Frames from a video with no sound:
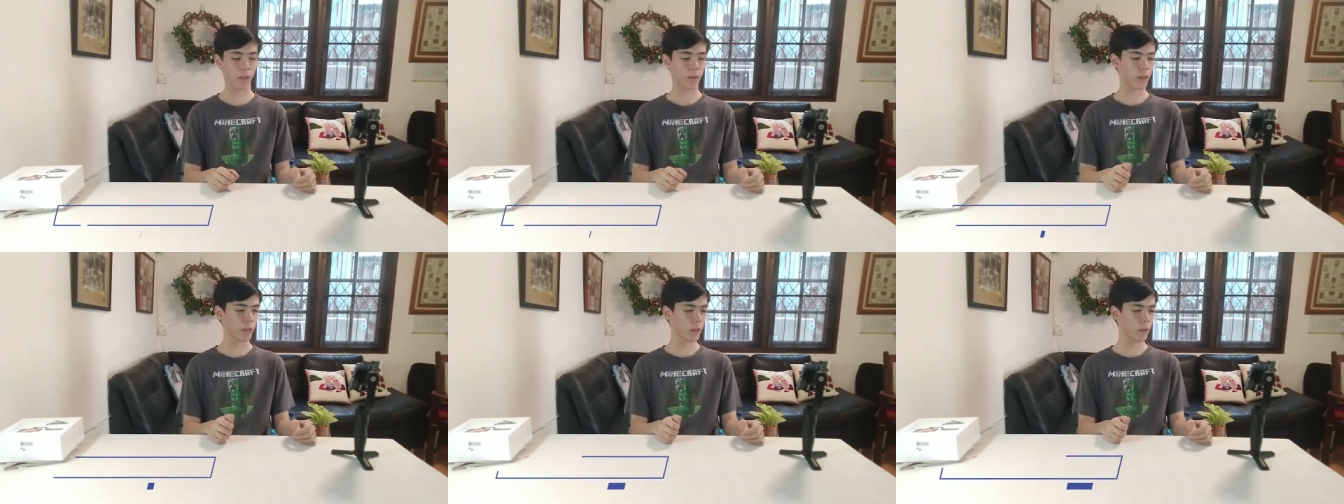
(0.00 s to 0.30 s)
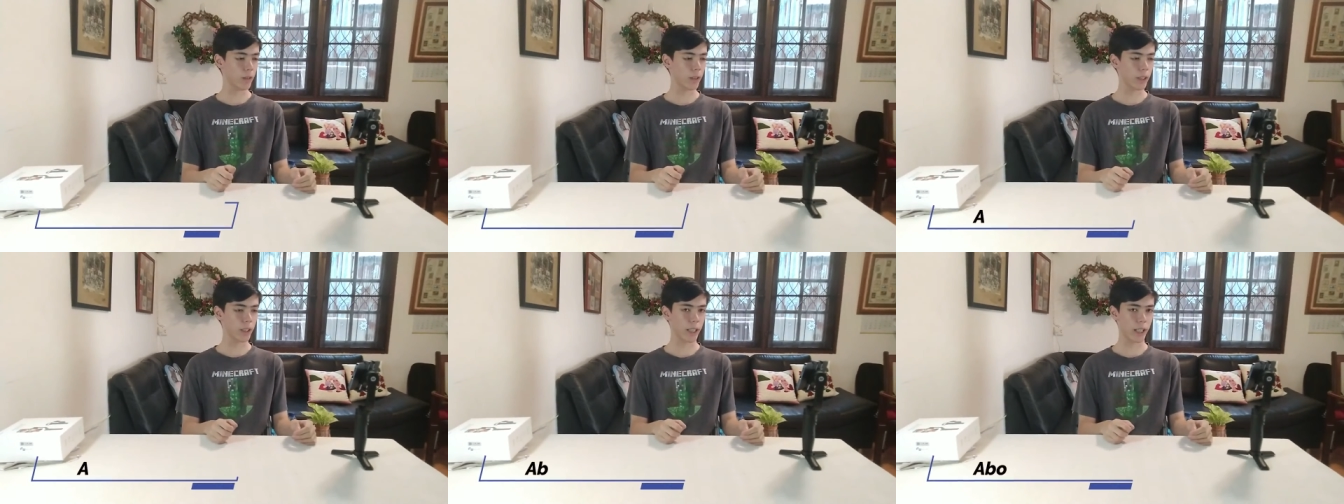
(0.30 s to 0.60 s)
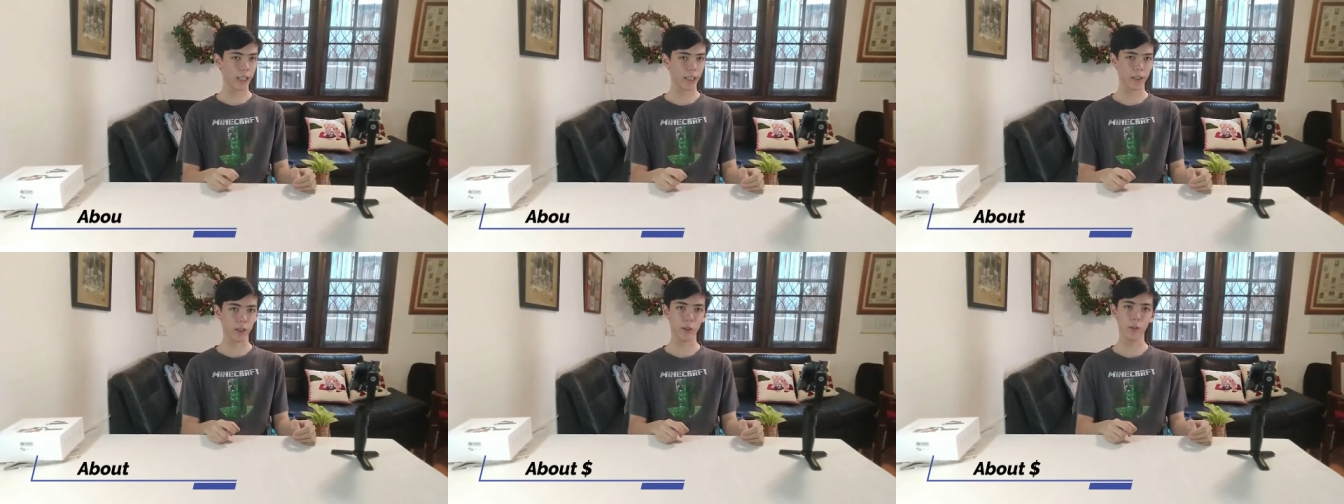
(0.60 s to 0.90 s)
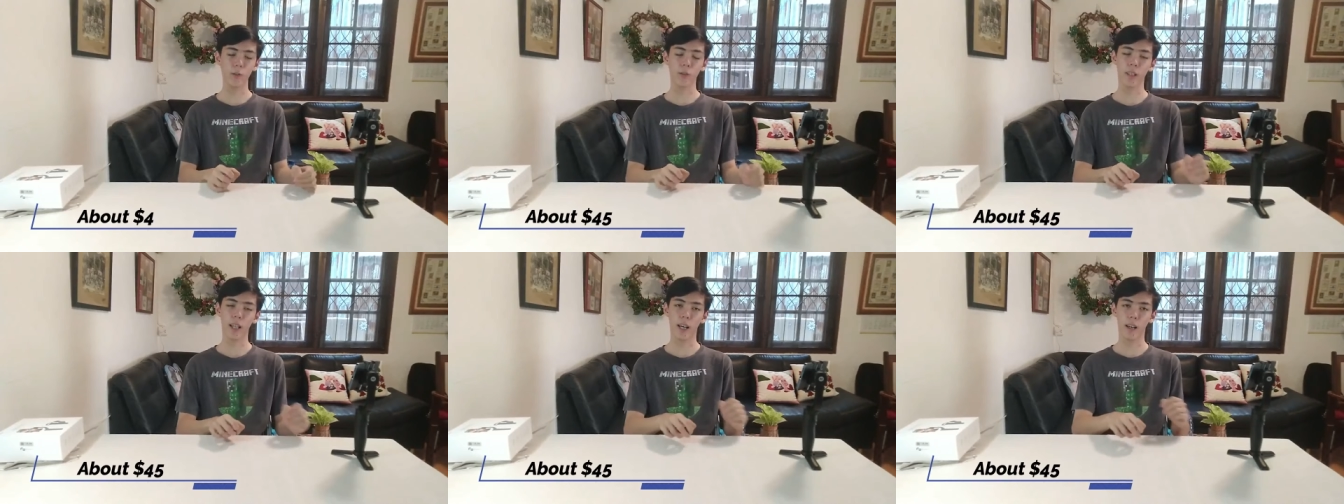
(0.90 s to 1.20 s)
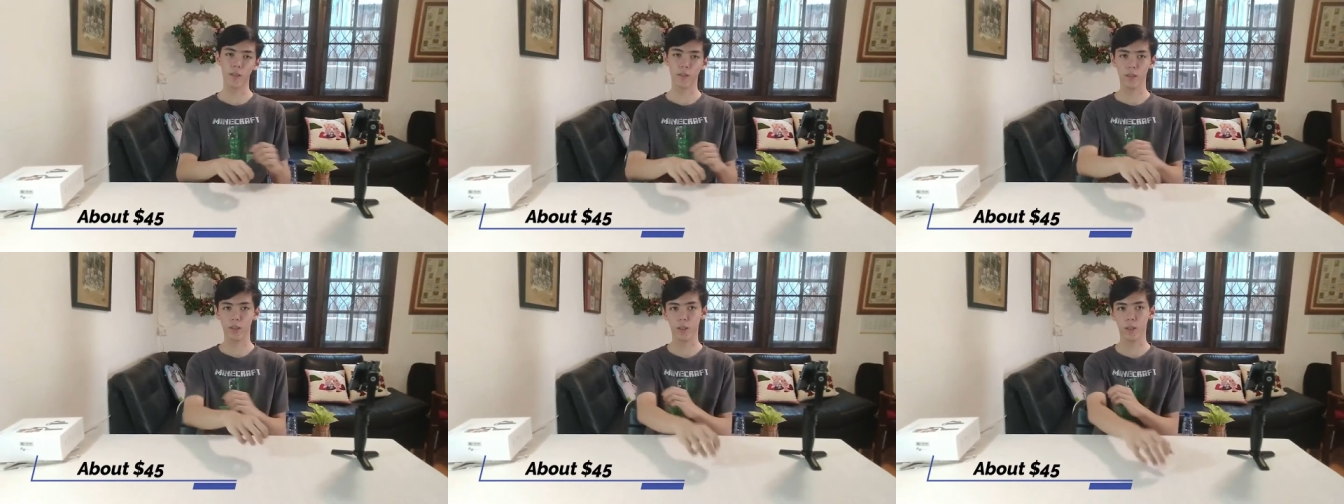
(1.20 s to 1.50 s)
It was only like
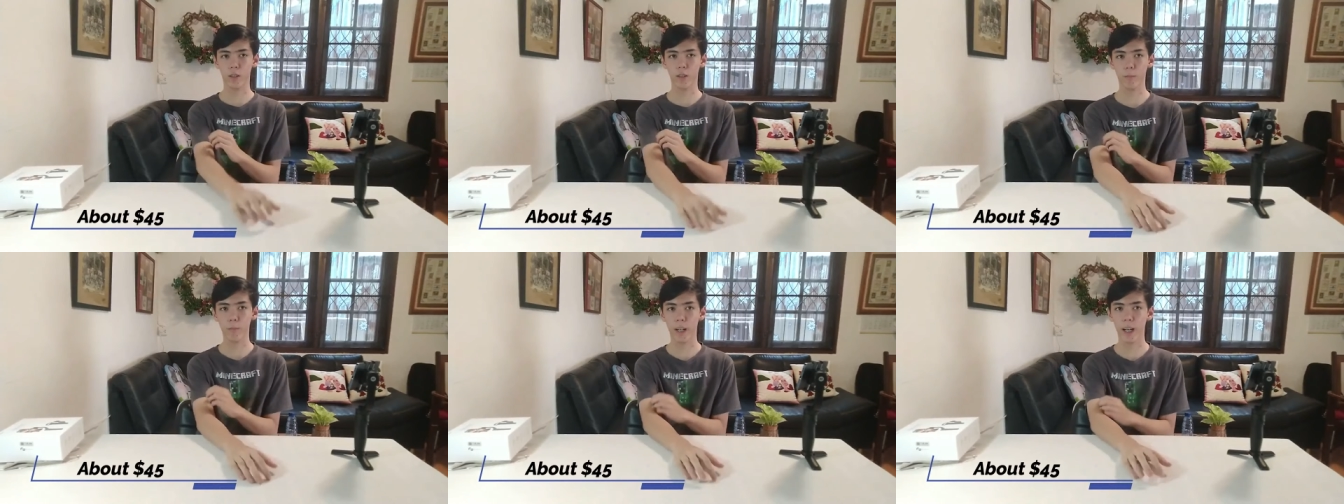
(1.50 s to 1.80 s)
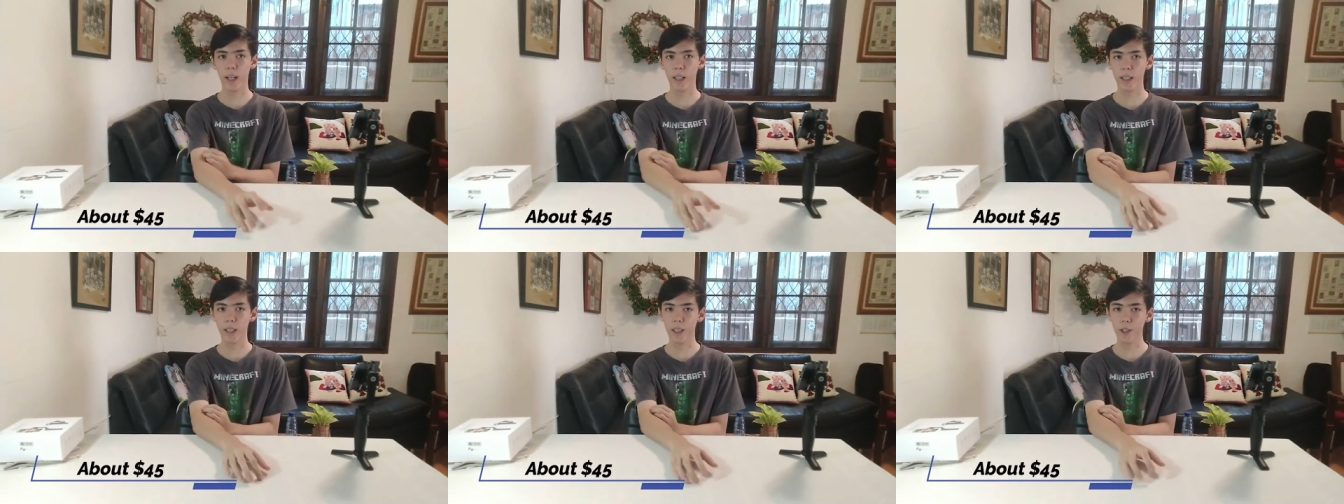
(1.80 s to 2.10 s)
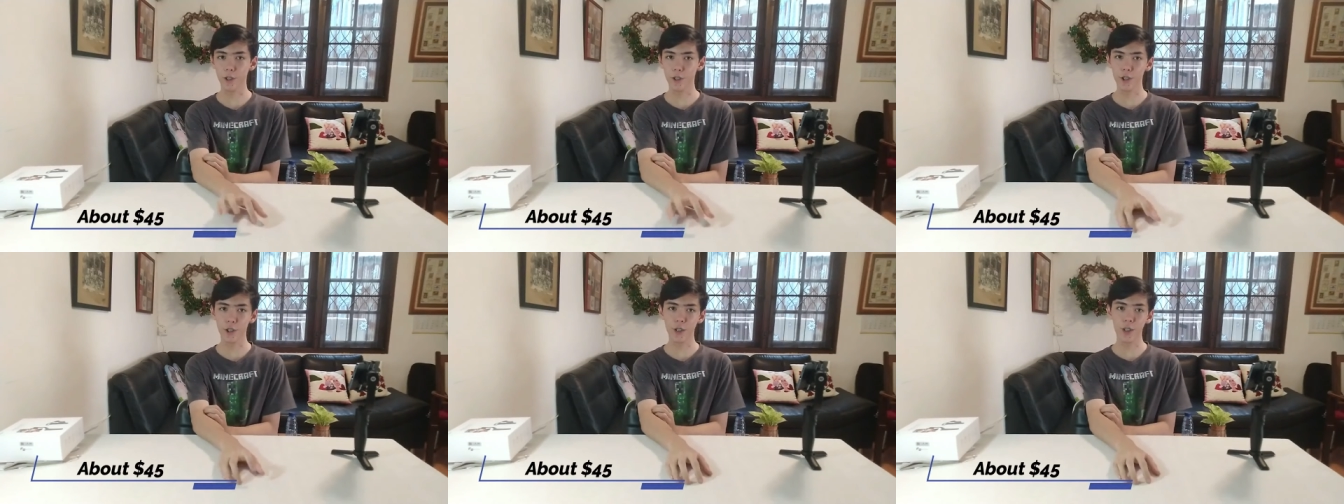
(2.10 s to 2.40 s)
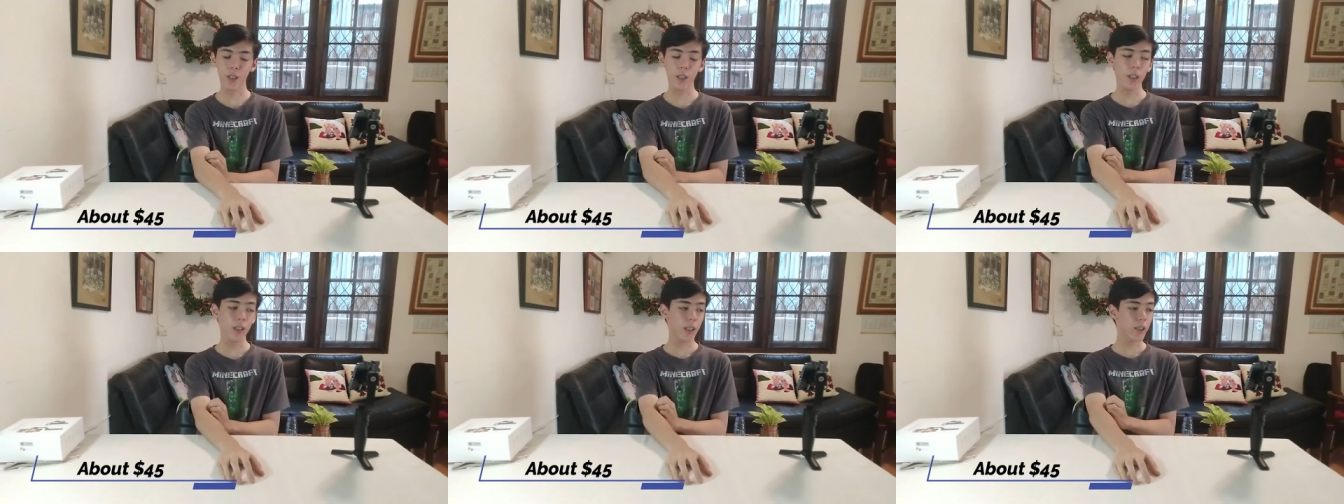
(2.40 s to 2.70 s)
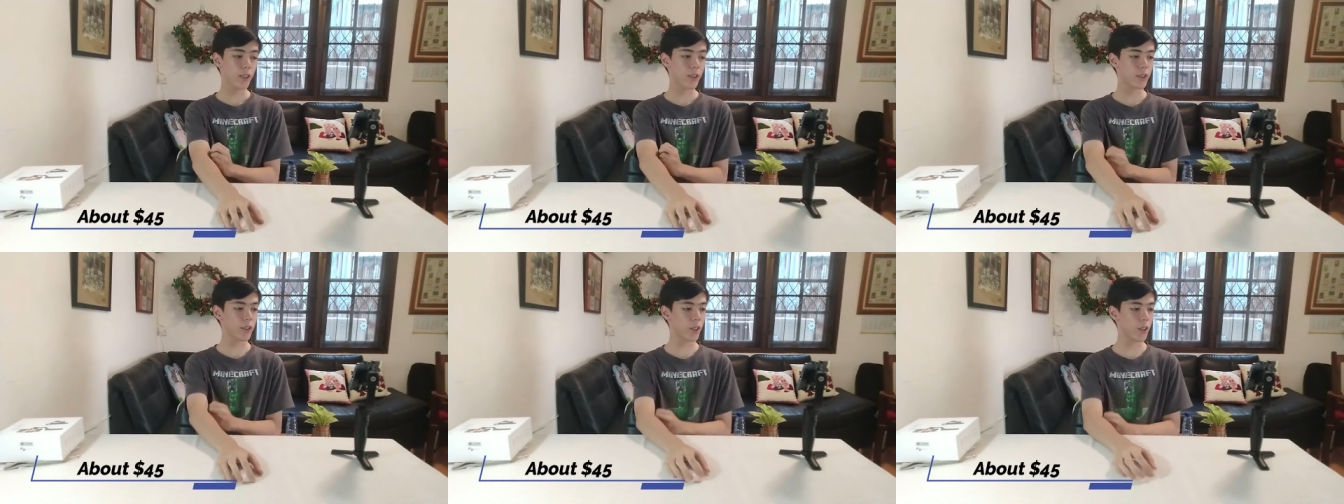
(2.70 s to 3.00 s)
2,000 baht-ish.
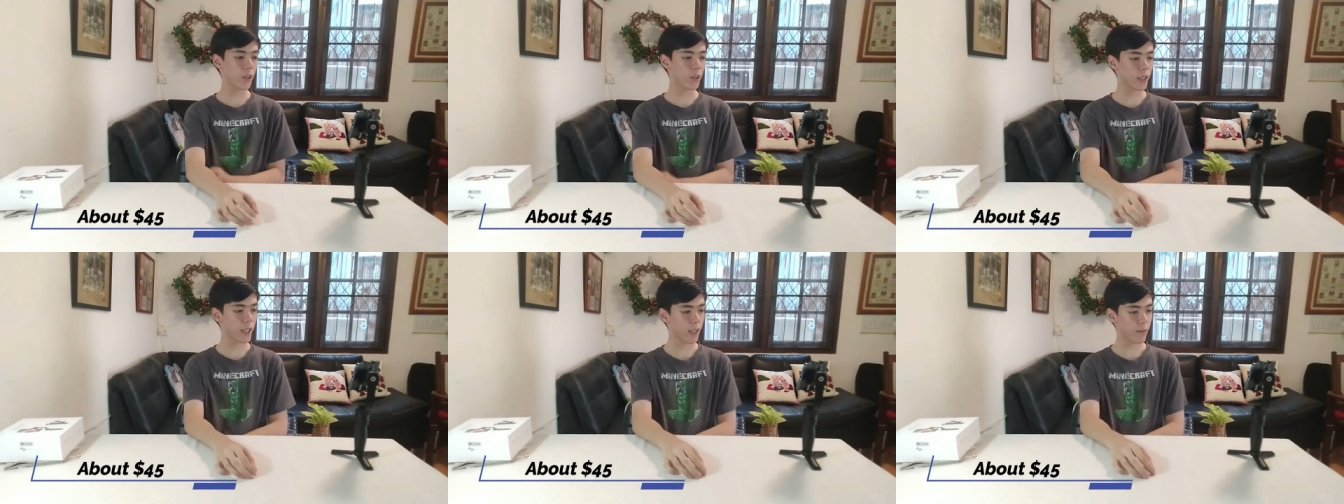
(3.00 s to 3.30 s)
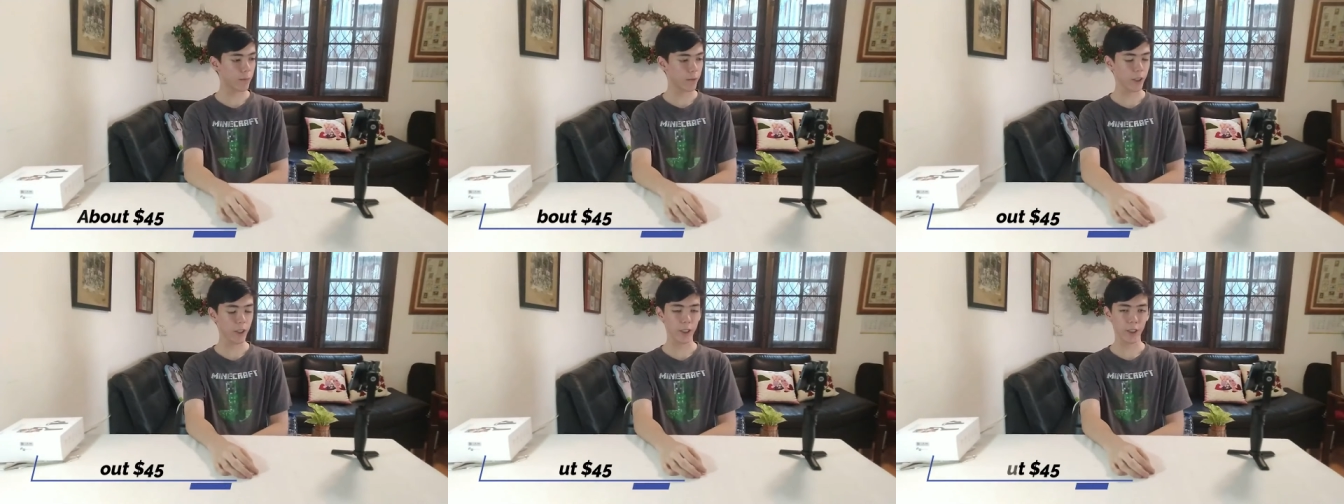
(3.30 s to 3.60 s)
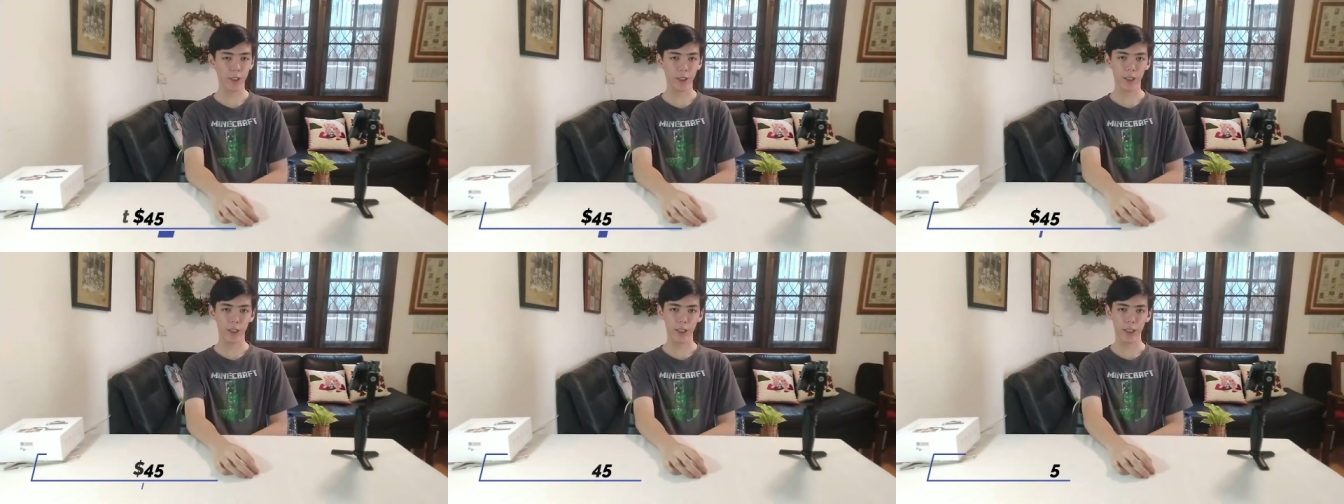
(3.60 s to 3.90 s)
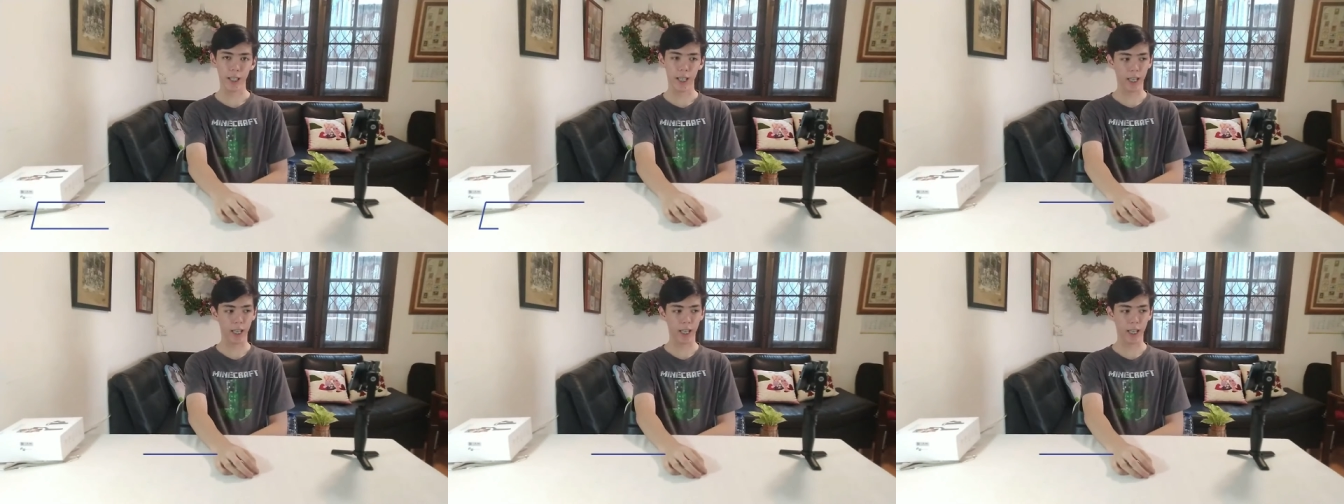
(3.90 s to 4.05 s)
So yeah, really good.